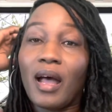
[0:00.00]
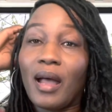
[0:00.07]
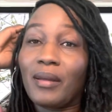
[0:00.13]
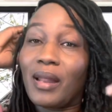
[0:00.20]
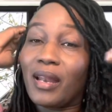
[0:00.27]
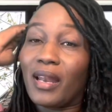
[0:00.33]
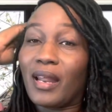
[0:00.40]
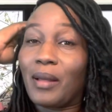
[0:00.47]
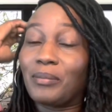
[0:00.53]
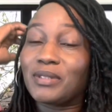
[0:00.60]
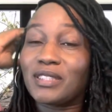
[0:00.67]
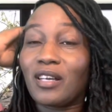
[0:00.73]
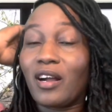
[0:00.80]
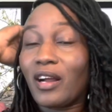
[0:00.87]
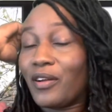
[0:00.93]
And I'm
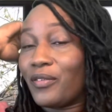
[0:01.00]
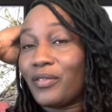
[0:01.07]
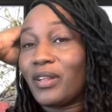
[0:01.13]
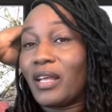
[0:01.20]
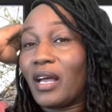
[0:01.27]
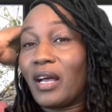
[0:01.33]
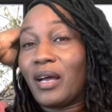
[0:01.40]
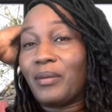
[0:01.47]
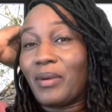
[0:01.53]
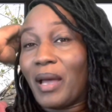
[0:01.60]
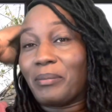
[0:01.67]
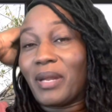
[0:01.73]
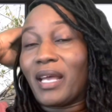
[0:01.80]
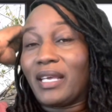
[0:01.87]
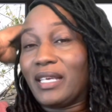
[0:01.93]
sorry, um,
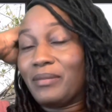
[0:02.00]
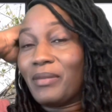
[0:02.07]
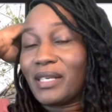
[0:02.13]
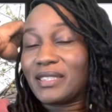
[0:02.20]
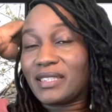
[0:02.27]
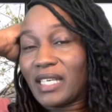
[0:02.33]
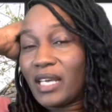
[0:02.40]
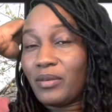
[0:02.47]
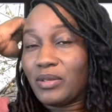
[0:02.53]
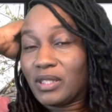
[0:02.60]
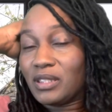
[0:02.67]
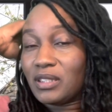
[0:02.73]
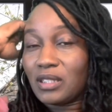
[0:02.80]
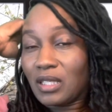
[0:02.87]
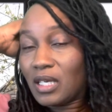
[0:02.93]
I'm not eating my sandwich.